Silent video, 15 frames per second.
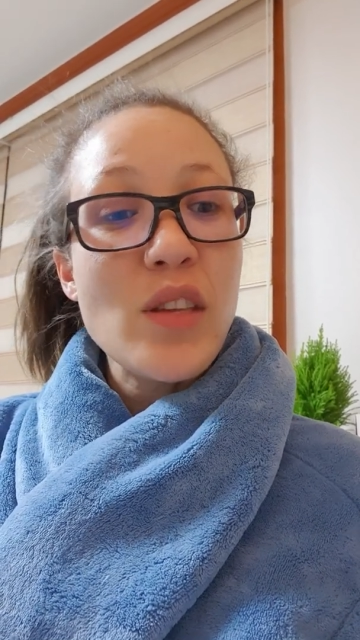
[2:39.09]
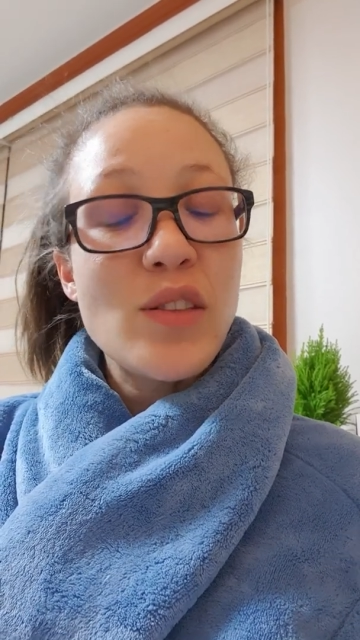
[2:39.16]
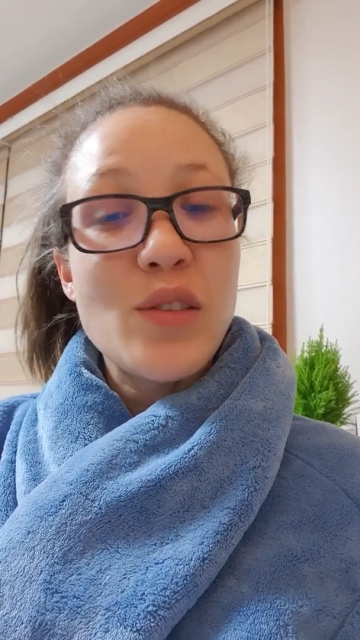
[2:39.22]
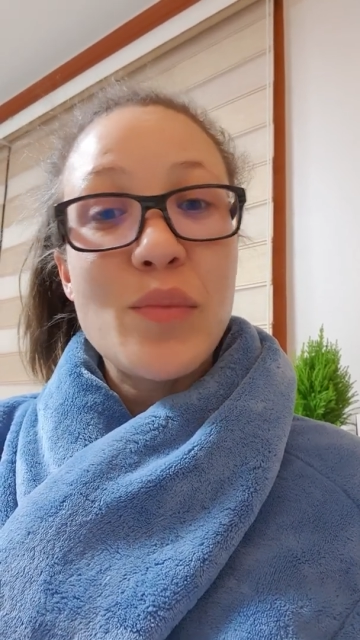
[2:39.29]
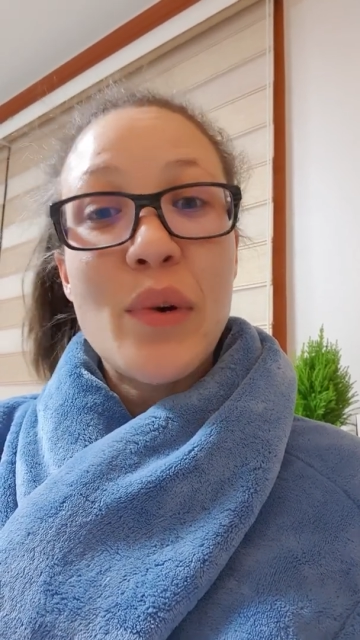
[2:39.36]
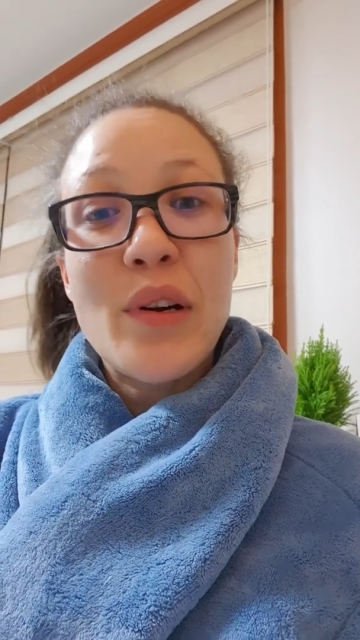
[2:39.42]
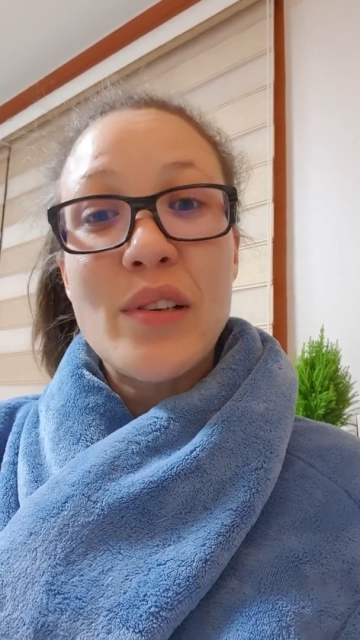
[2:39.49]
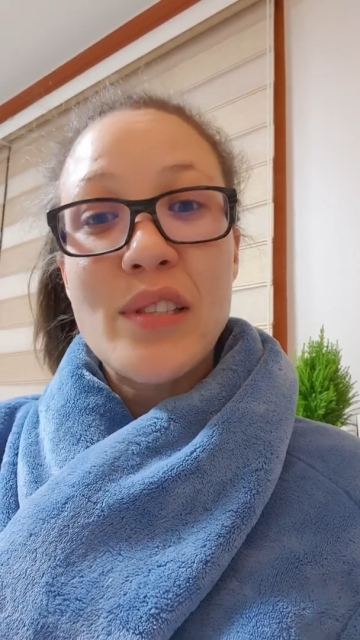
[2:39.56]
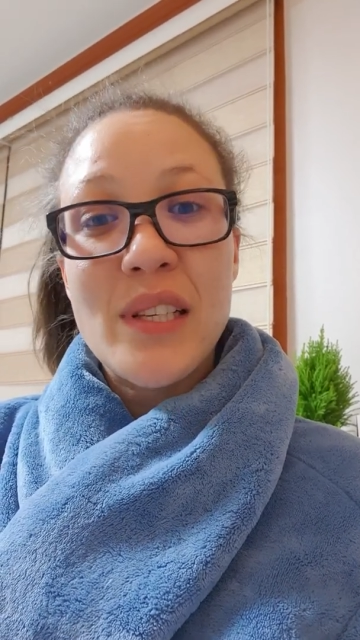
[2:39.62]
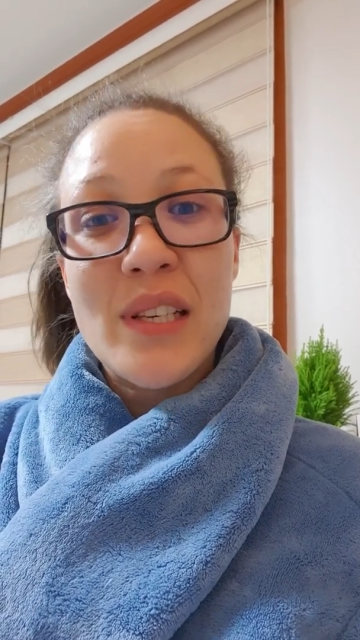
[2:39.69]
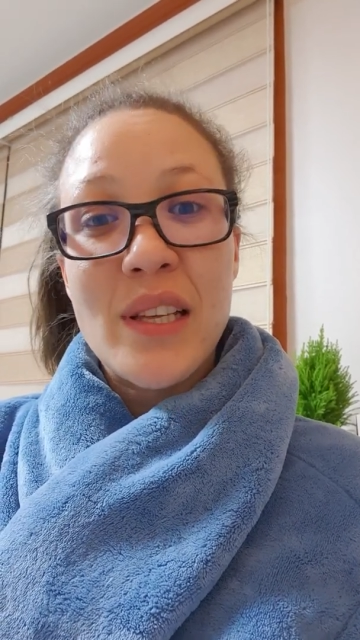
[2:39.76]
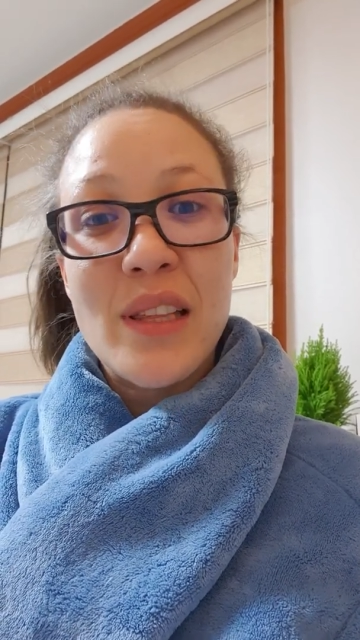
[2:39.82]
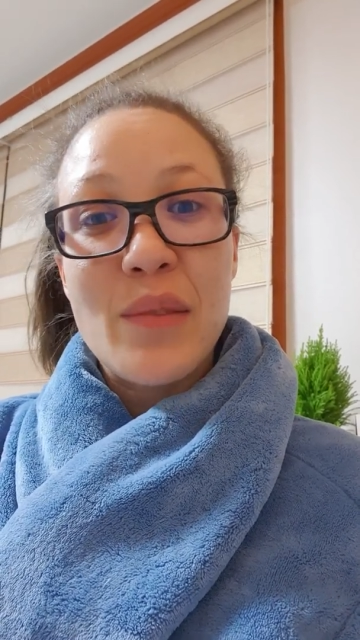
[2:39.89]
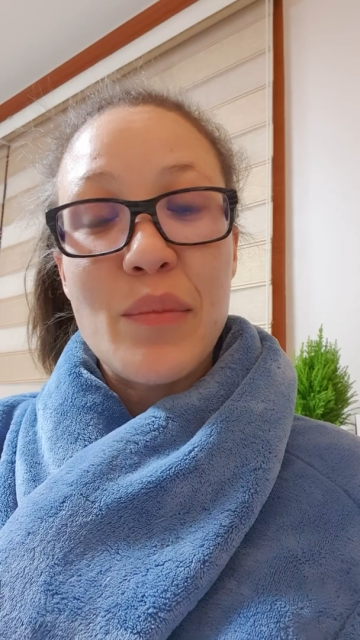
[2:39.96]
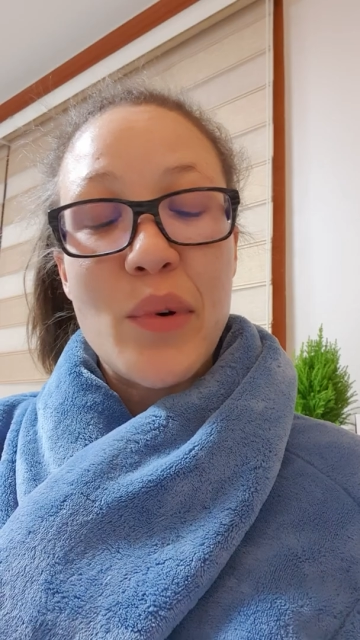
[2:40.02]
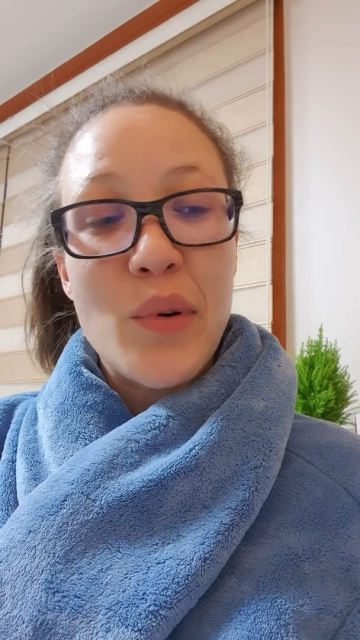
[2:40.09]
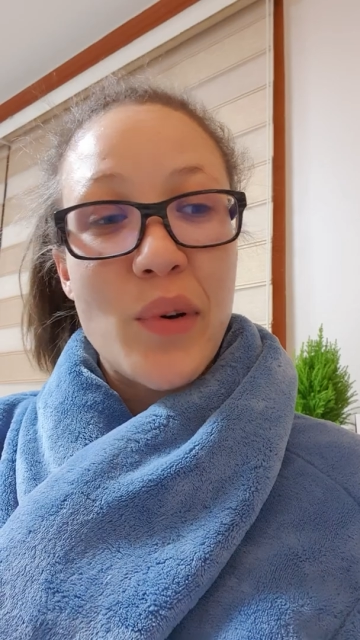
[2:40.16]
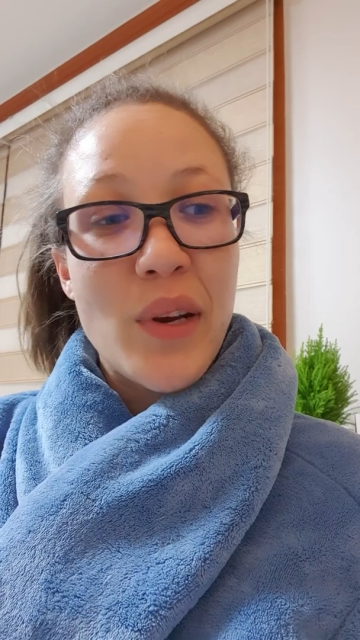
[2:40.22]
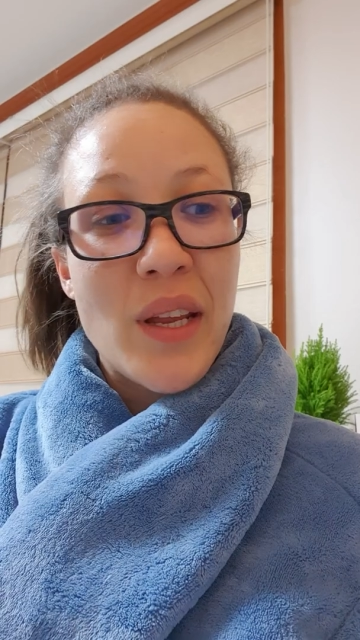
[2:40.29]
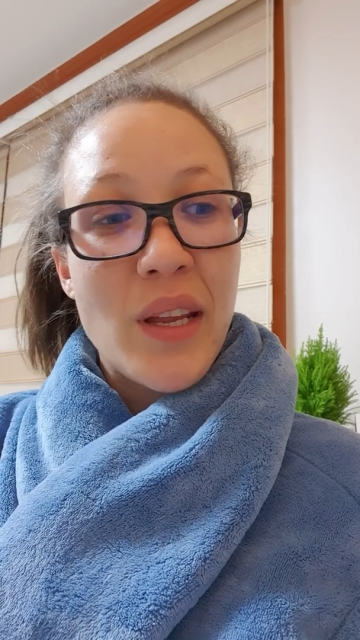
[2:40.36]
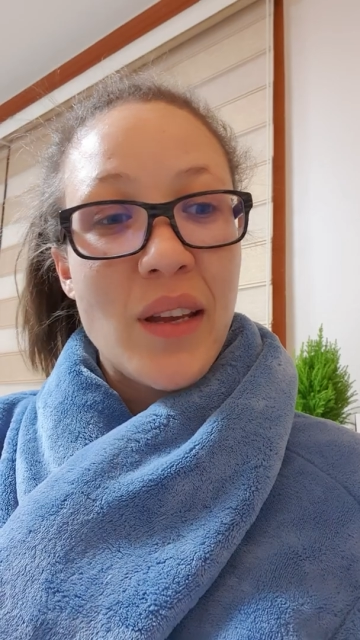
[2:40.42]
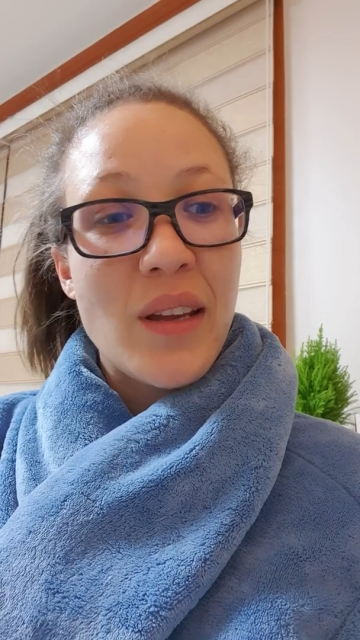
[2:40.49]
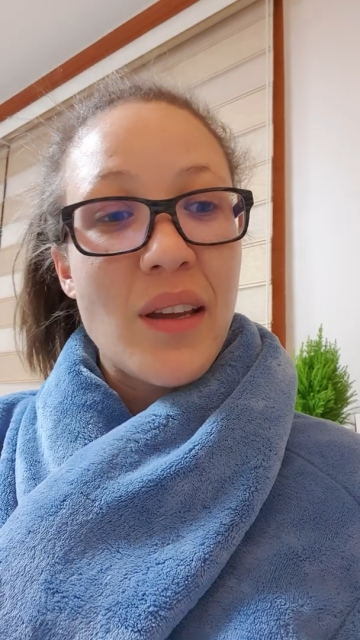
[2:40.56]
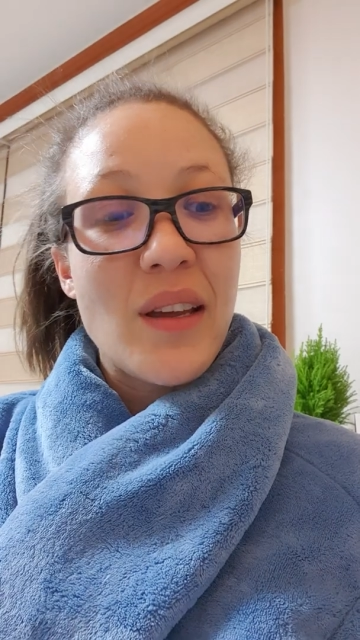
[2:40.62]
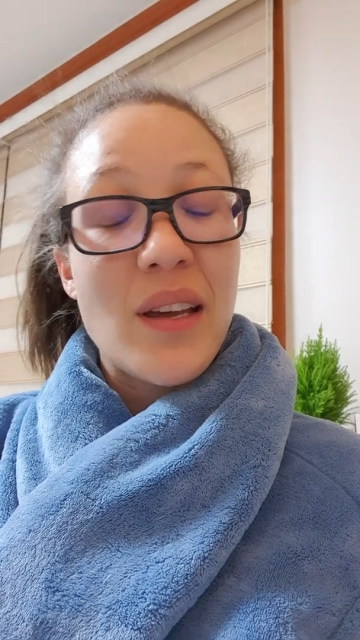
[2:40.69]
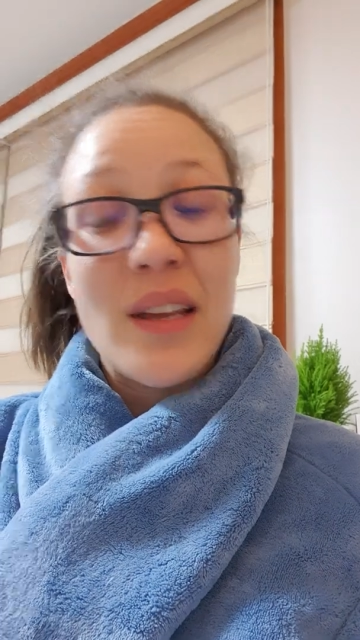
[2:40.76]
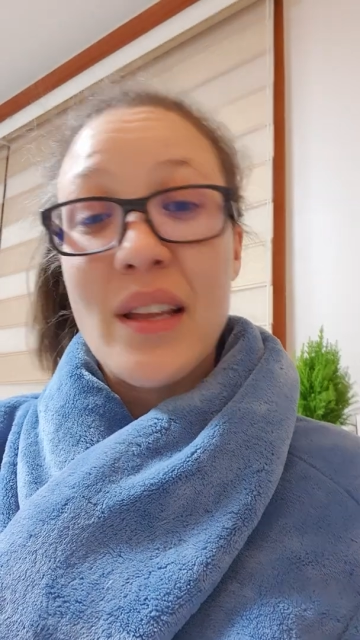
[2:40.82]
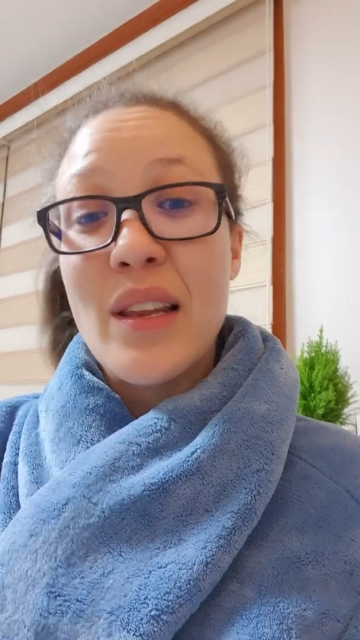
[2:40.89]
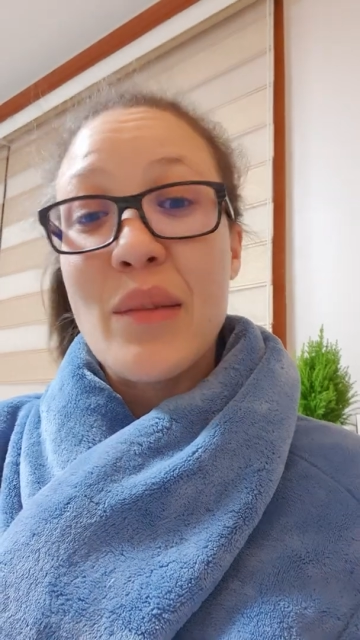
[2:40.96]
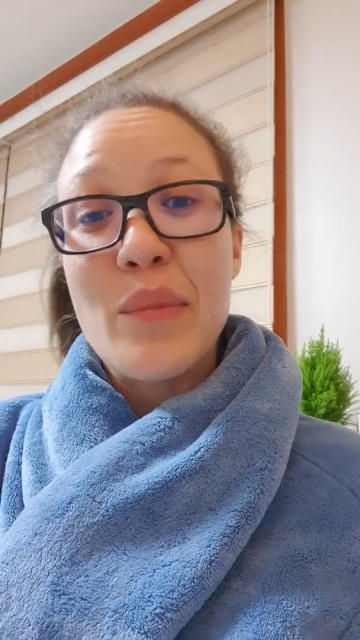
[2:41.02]
Tomorrow's another morning,
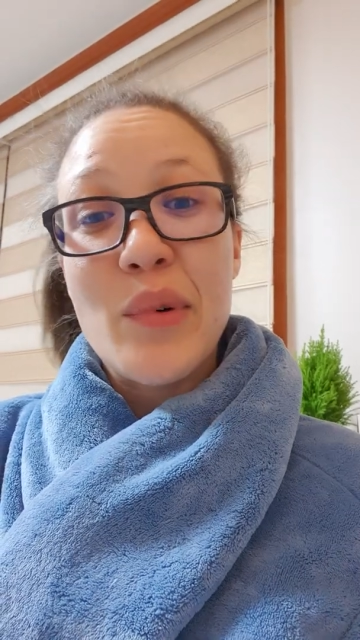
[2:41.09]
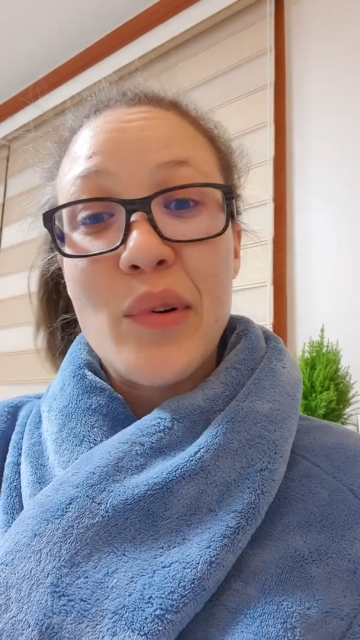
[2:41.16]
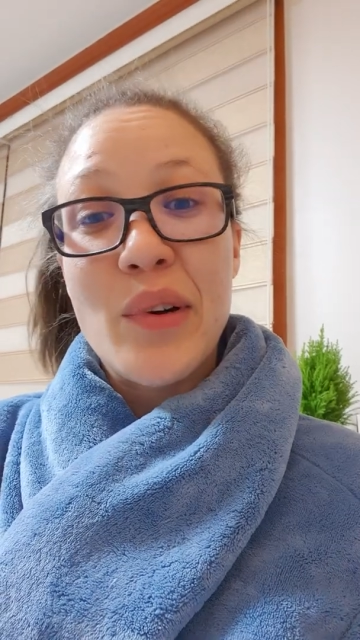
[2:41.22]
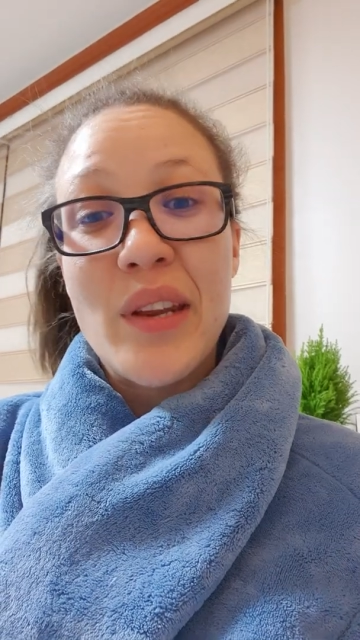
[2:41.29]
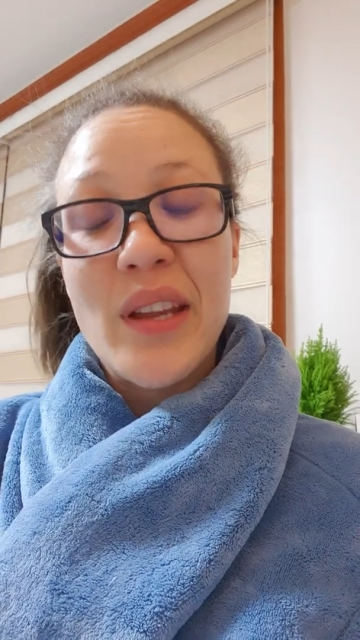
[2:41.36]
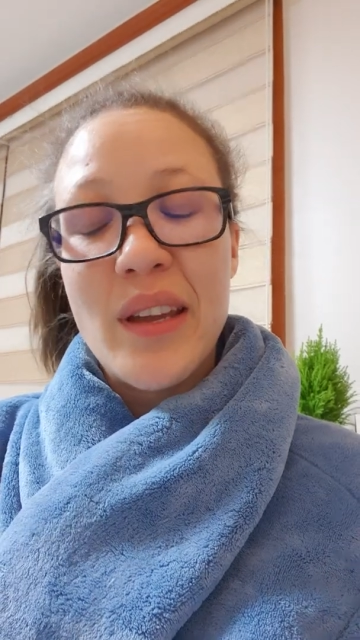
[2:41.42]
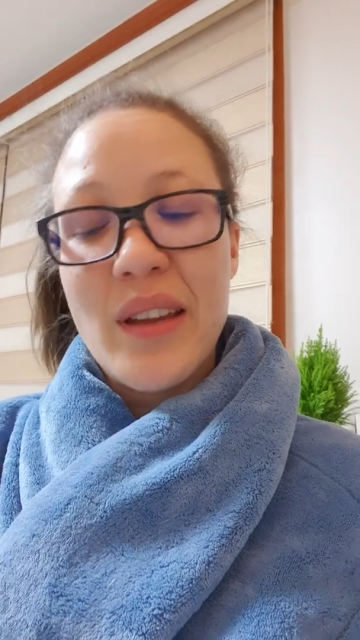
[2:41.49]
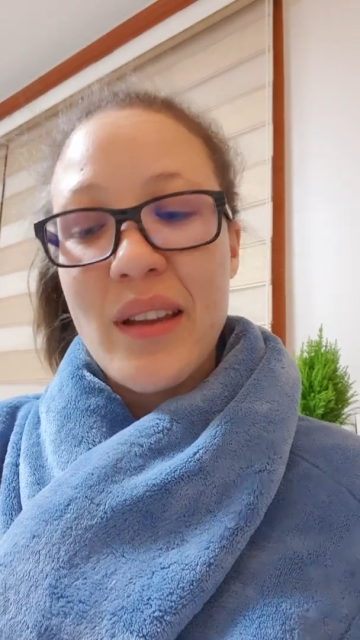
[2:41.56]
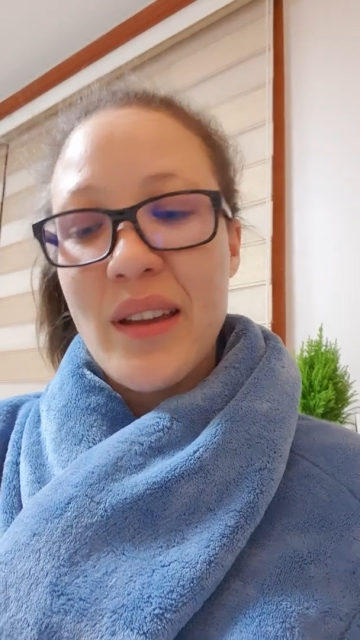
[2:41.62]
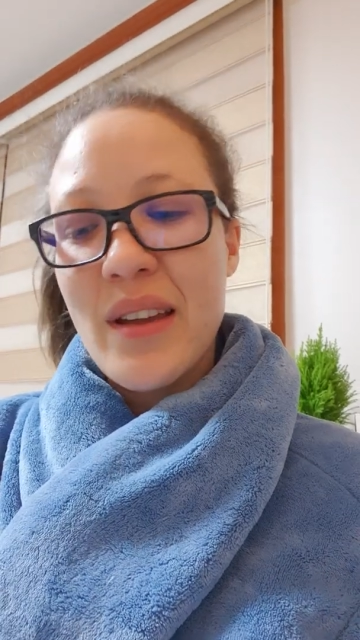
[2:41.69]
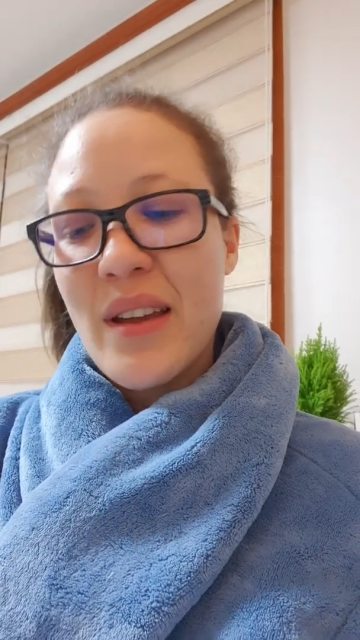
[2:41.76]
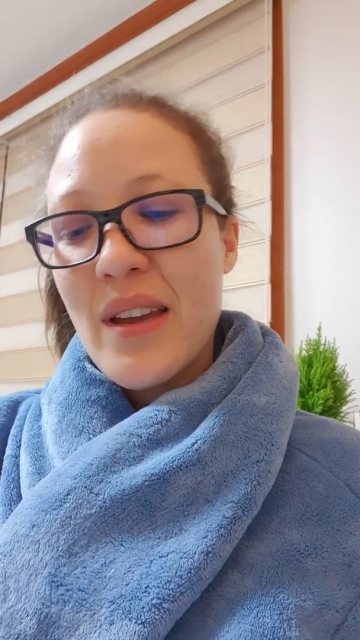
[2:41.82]
early morning.